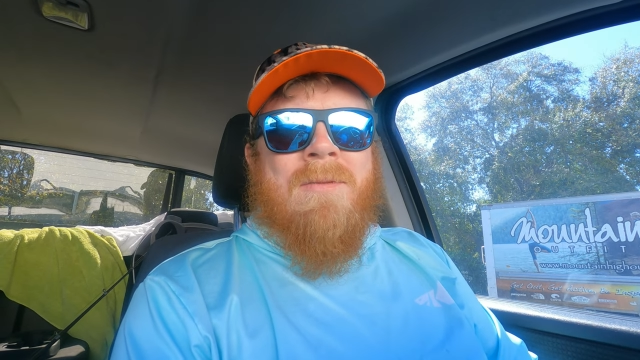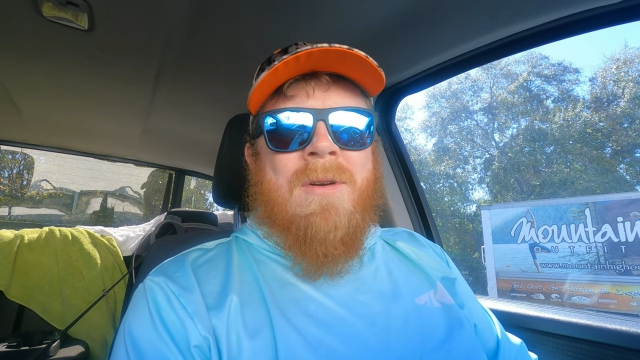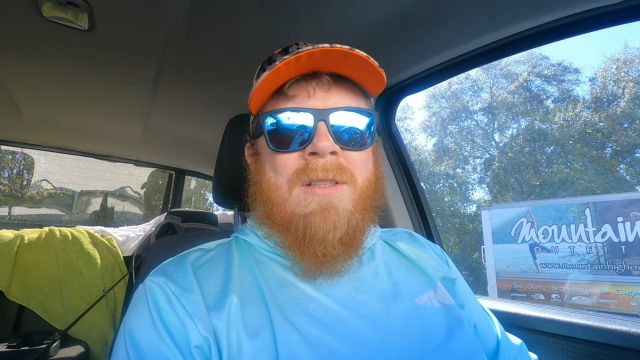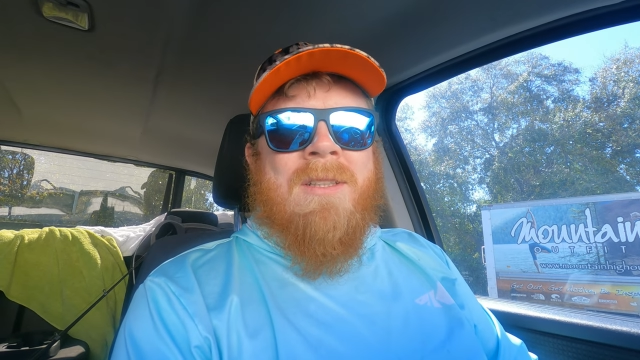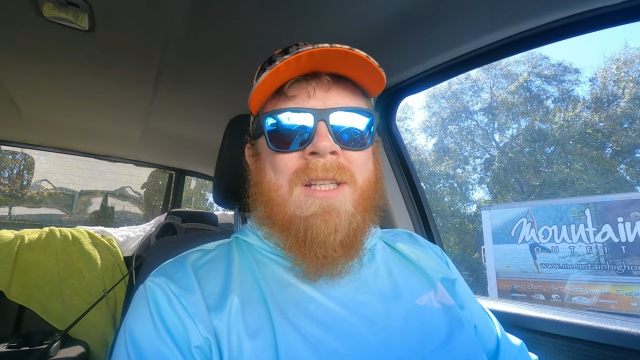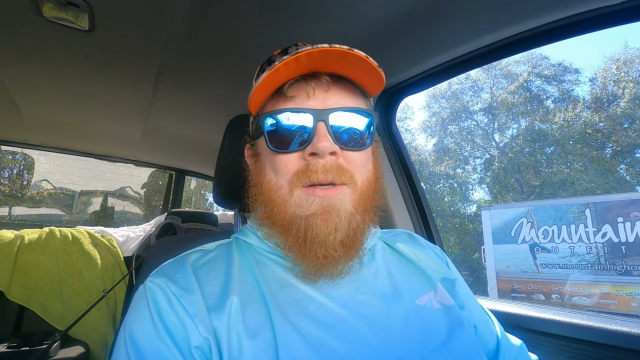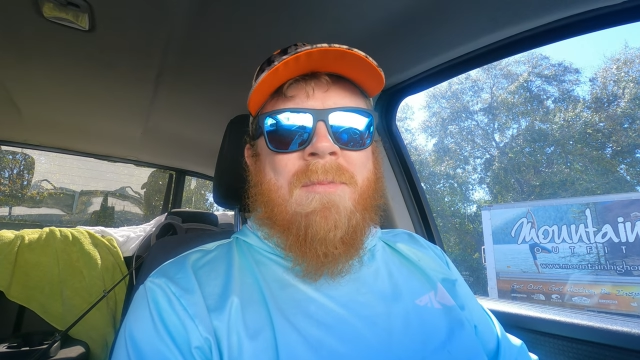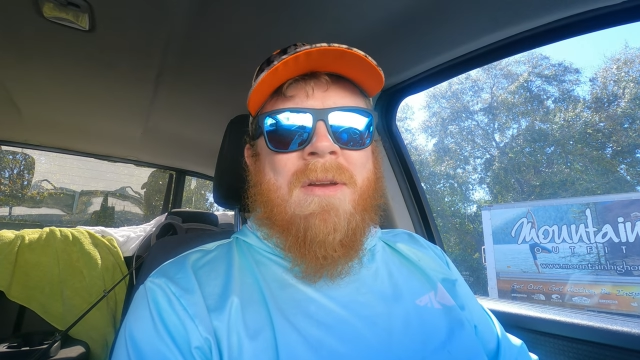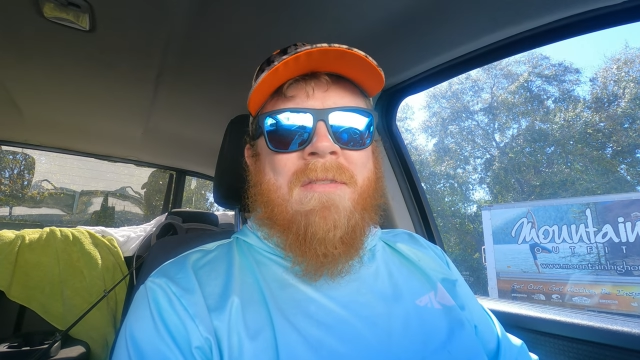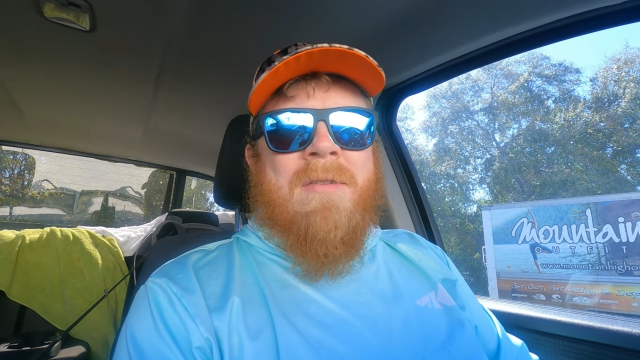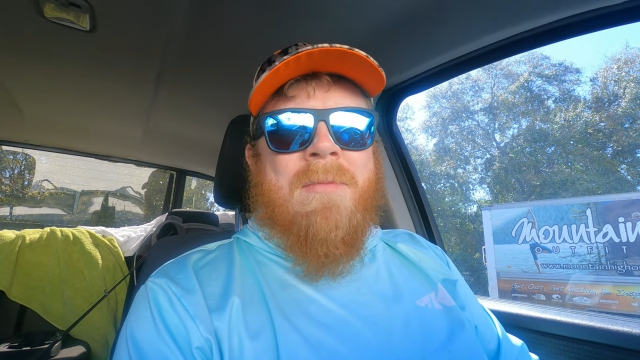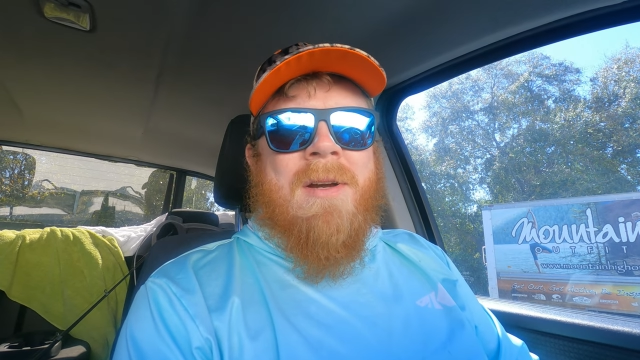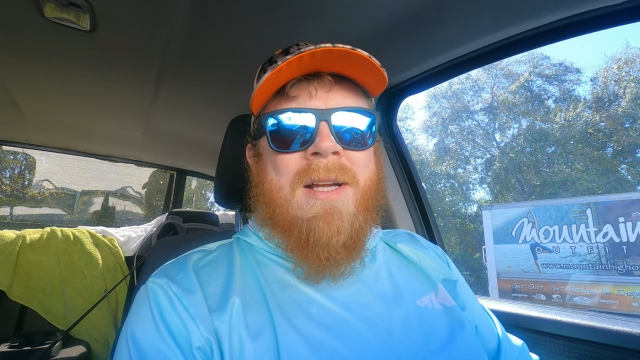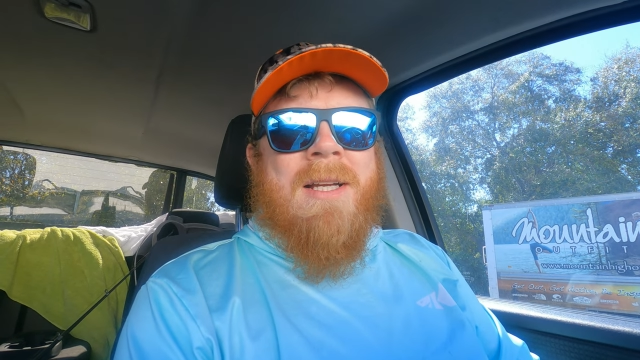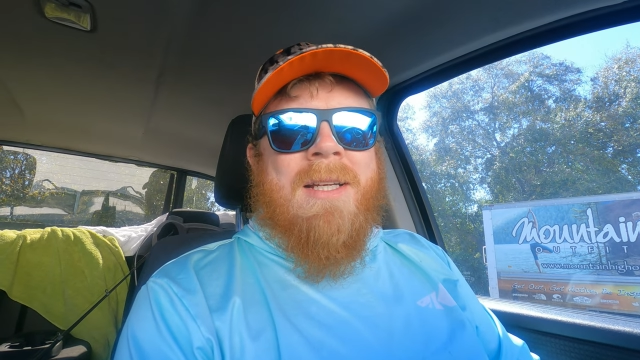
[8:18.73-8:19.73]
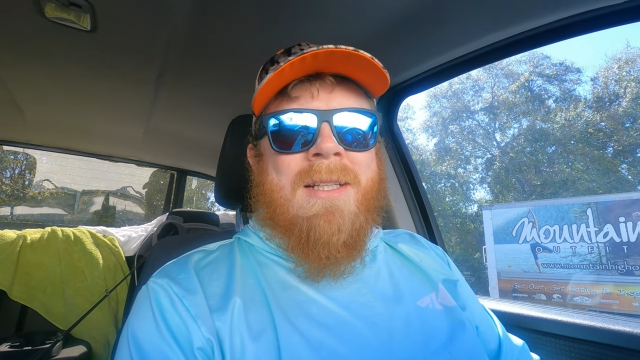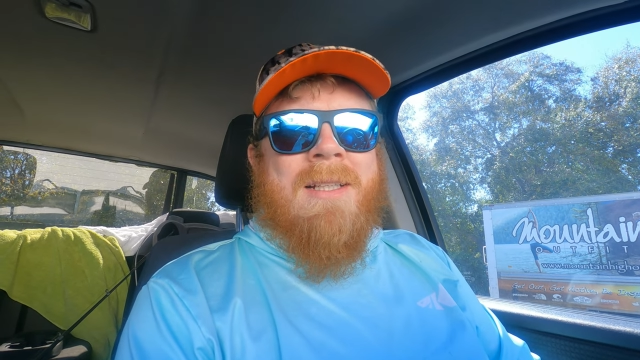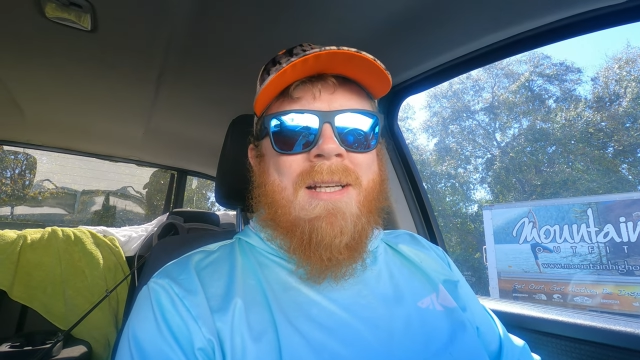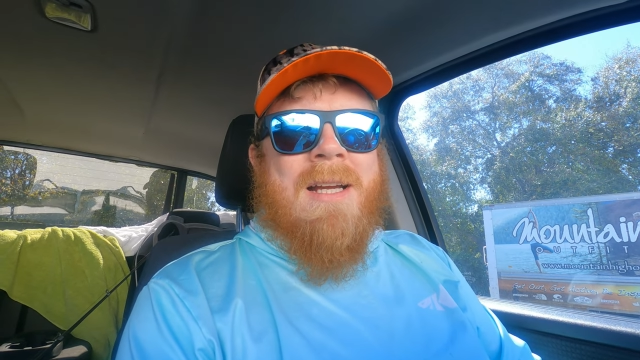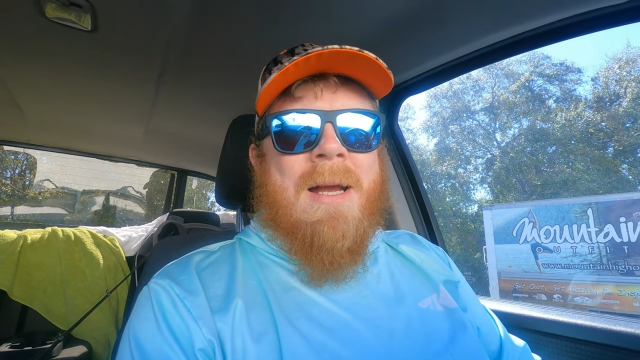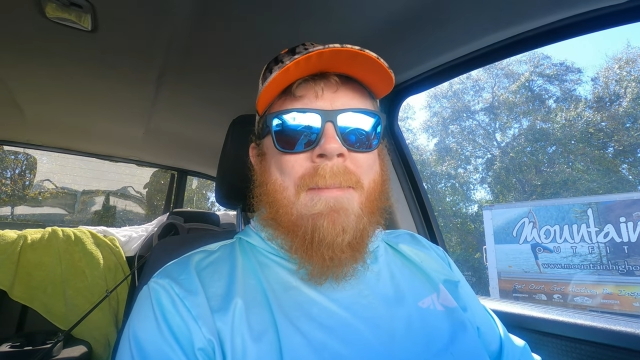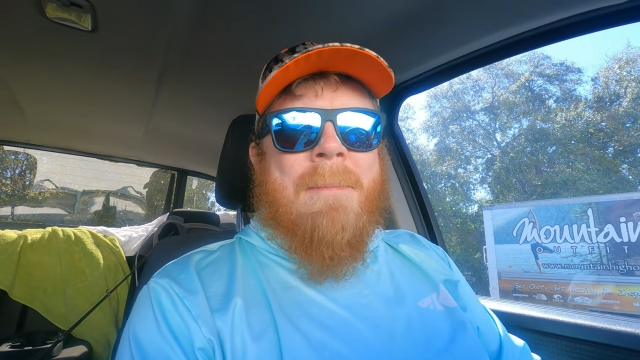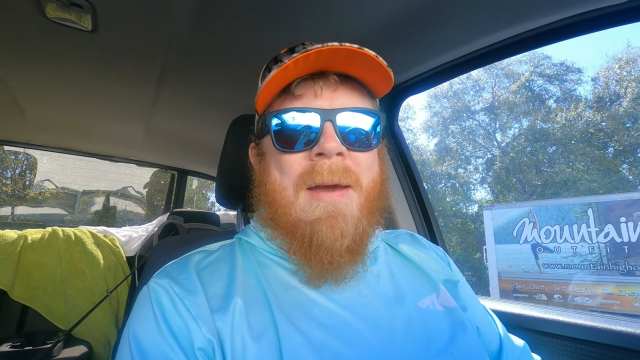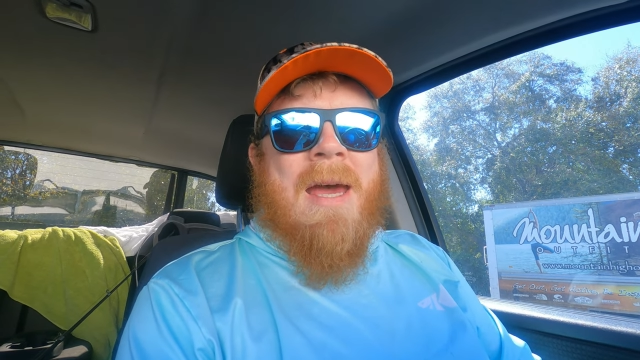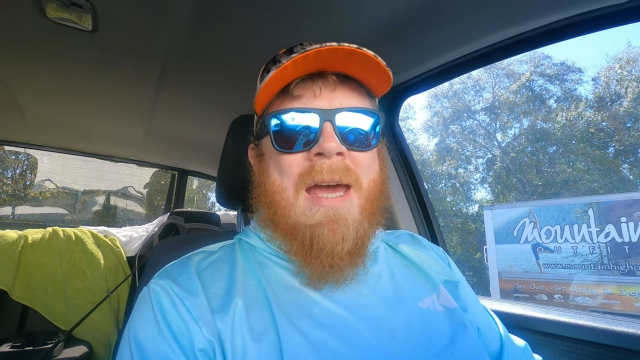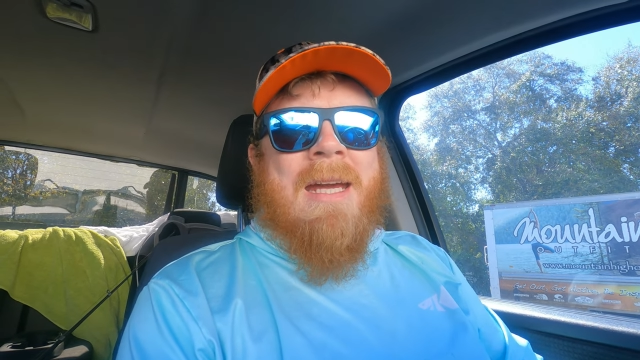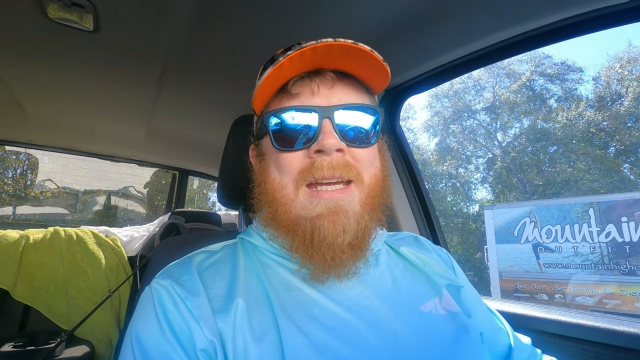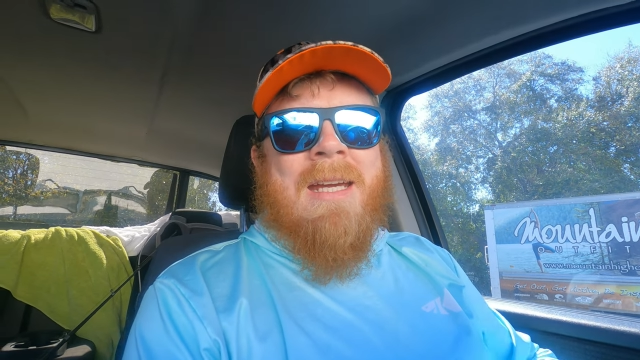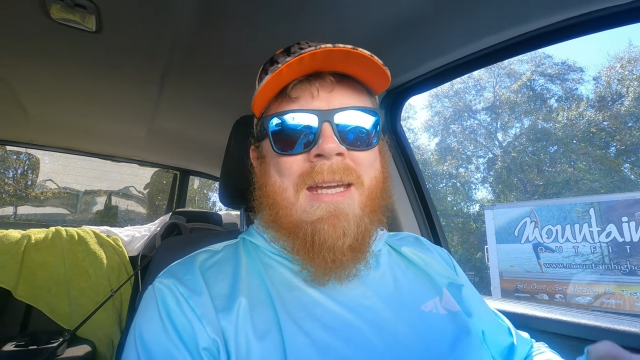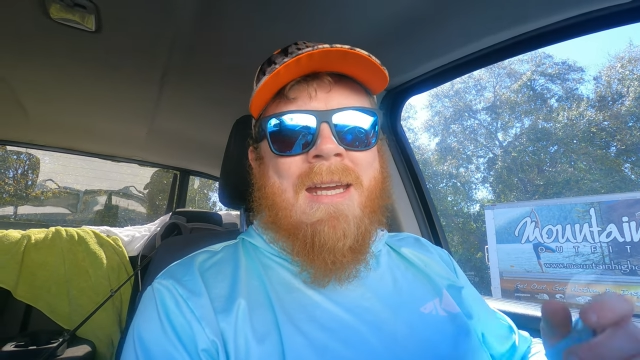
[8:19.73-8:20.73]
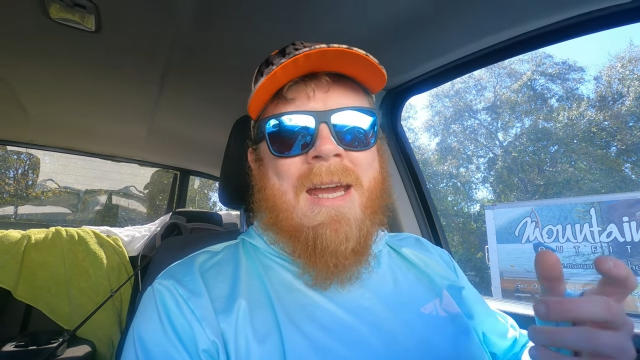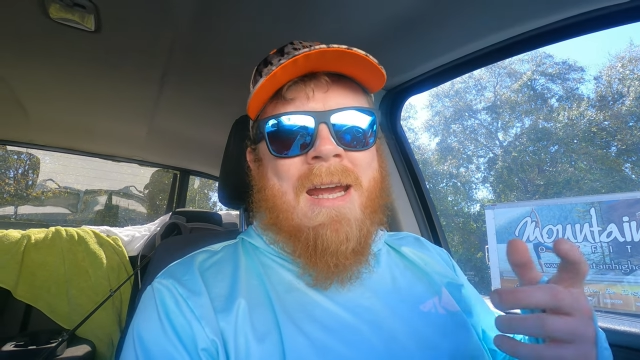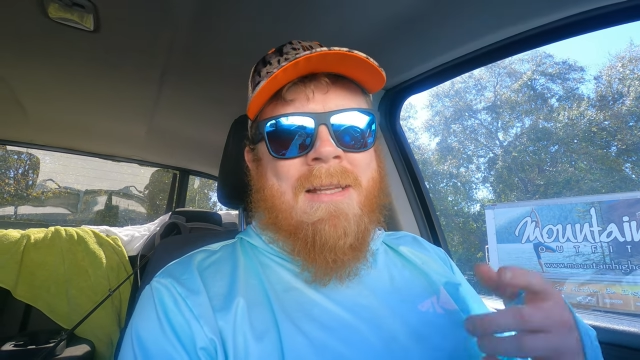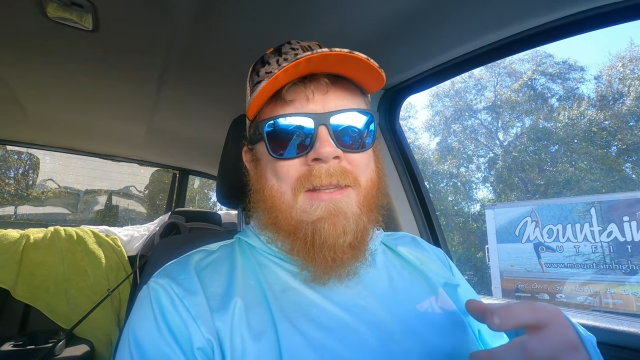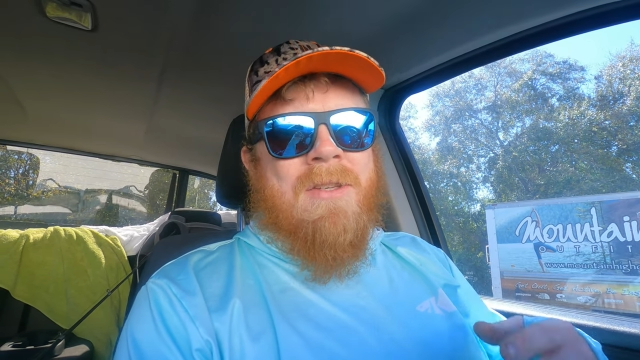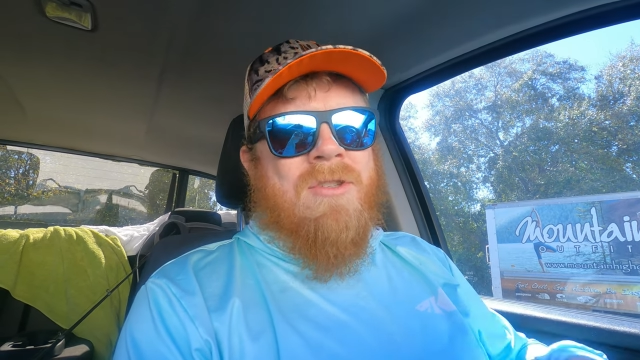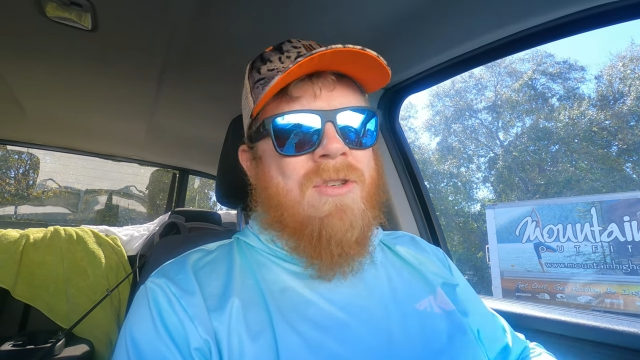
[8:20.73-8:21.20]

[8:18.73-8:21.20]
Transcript: What's up, everybody? I'm back at the